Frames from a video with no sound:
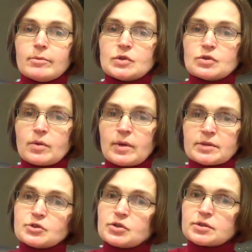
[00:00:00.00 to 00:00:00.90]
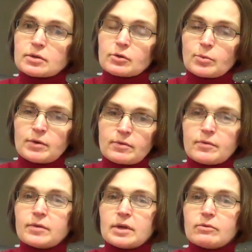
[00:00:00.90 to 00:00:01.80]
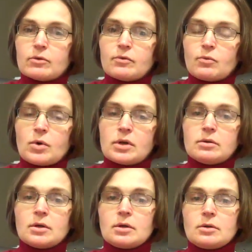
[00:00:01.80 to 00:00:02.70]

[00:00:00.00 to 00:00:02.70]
So that's just a little bit of a flavor of what